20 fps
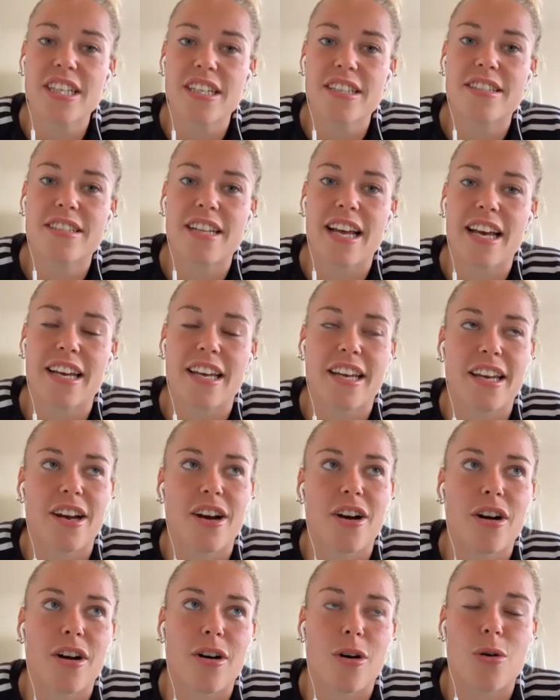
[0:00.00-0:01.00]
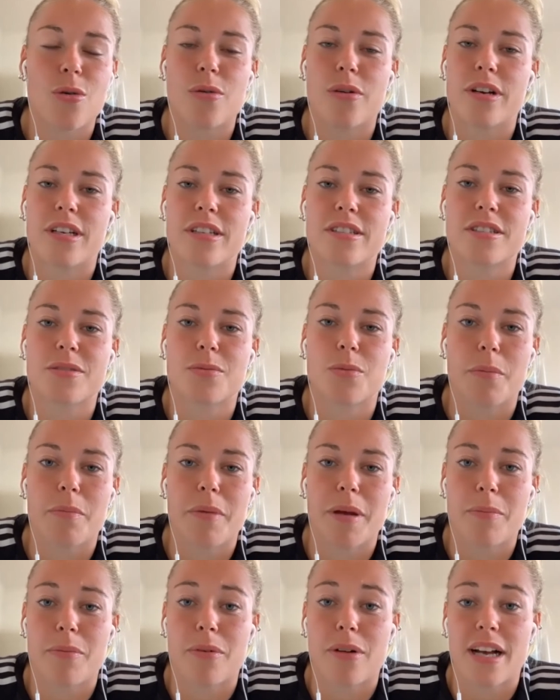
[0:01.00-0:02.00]
is like always when
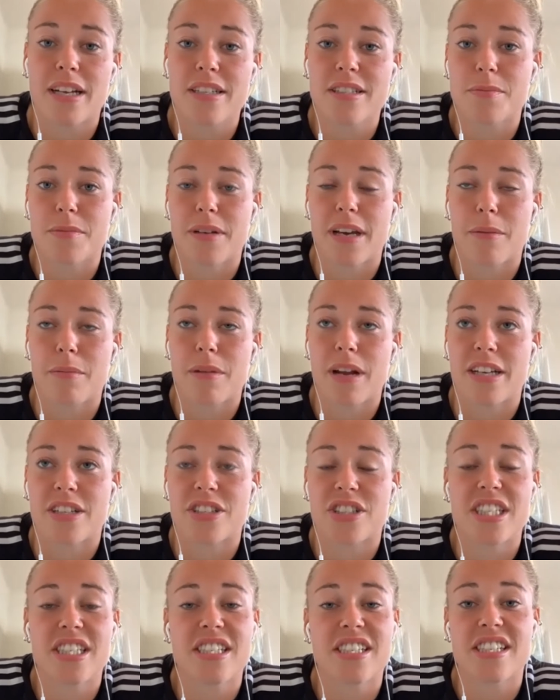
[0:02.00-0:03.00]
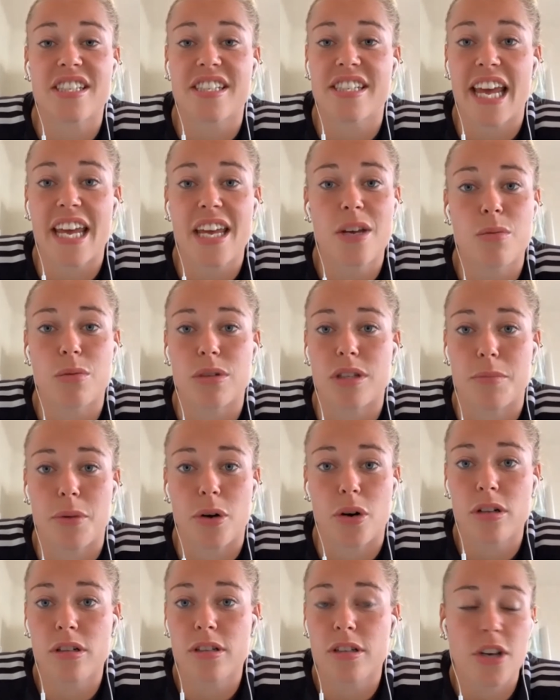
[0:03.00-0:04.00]
people ask me, I'm like, she's a snake with the
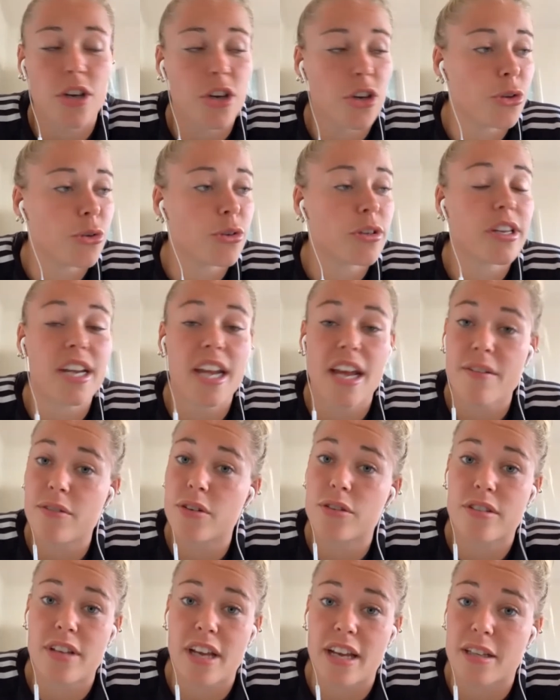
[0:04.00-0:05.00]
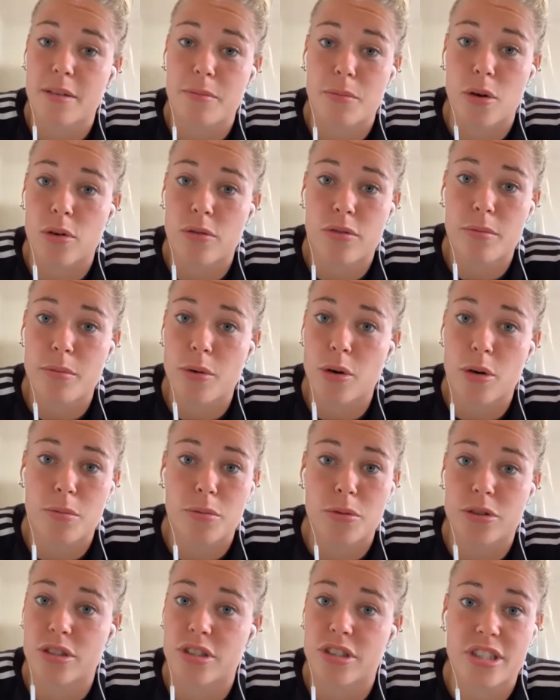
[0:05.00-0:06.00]
ball. You can never take the ball from her
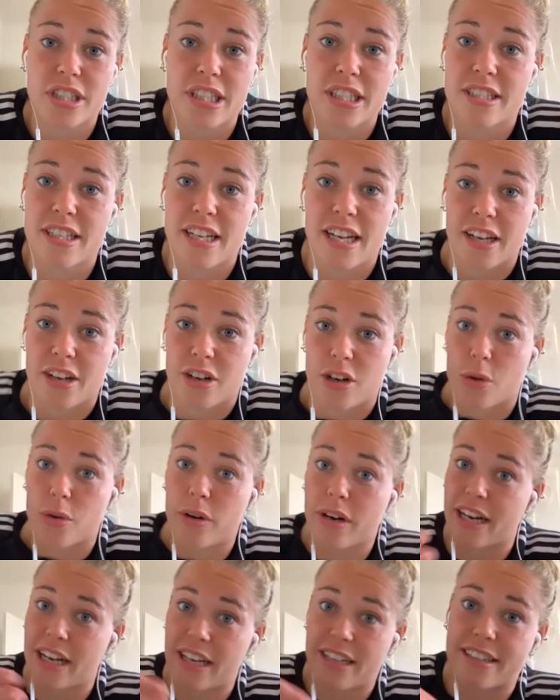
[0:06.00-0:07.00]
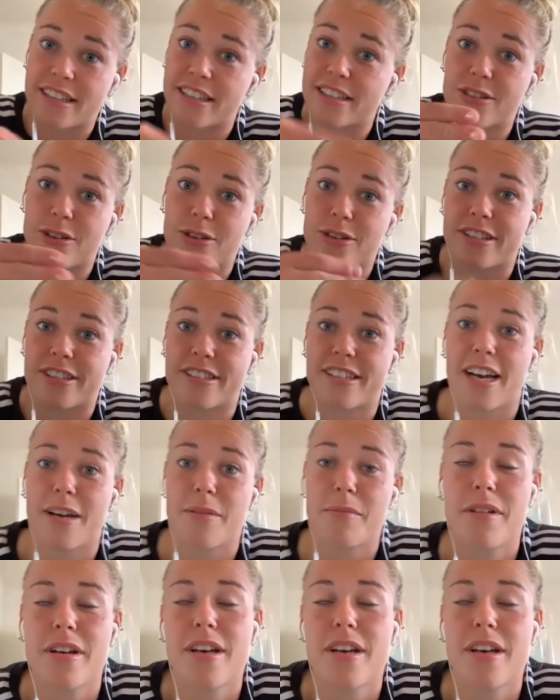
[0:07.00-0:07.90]
because she's like going like this all the time.